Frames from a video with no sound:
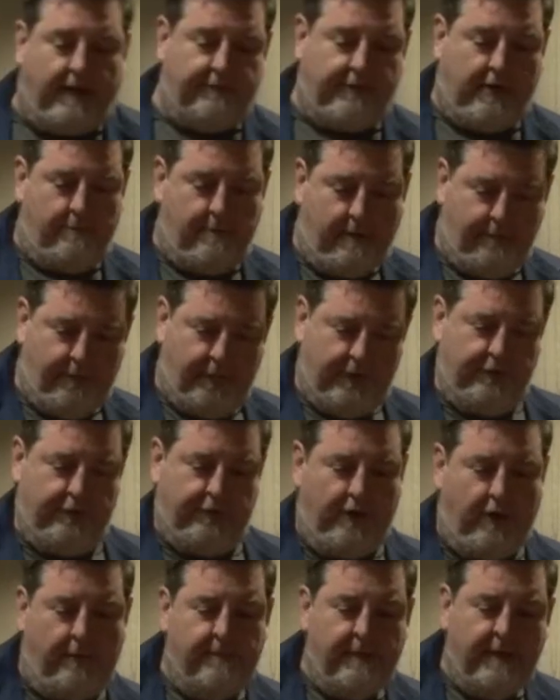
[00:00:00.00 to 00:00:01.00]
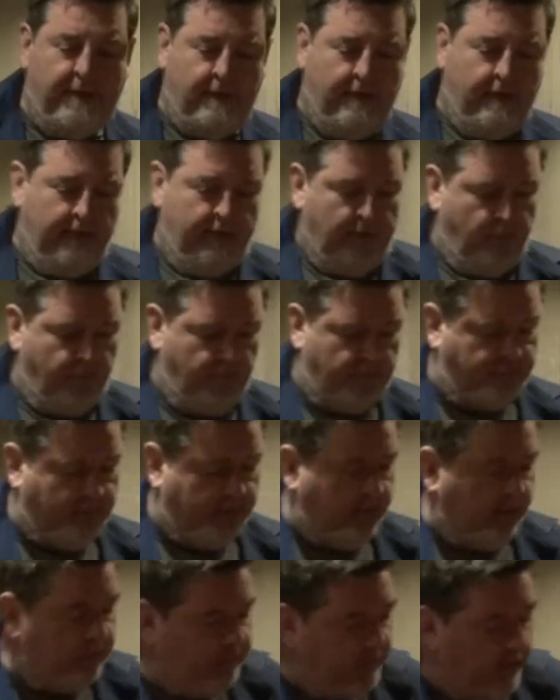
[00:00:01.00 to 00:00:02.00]
I've come up with. You know, we're
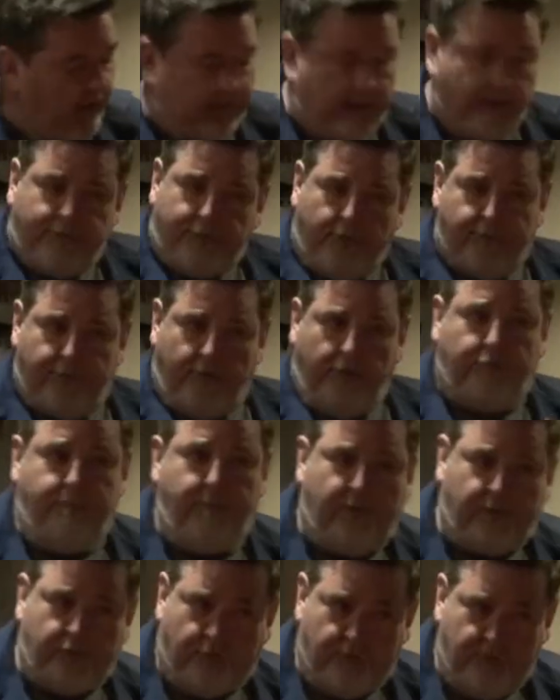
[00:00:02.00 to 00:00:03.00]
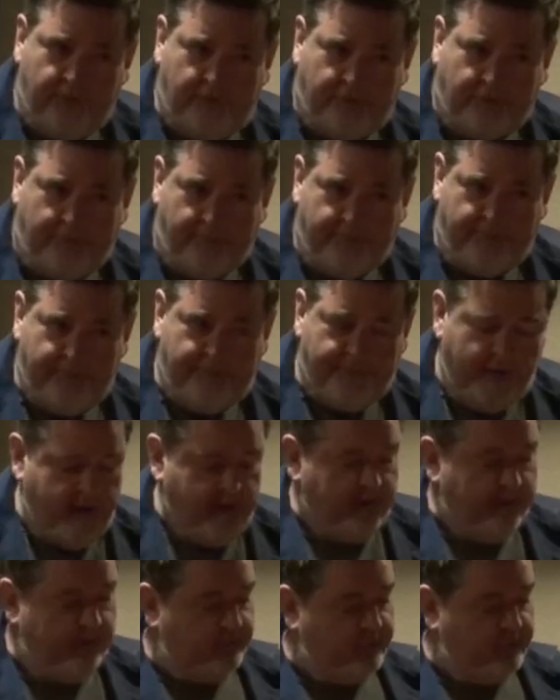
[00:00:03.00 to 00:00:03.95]
drinking sake for a very special reason. Okay.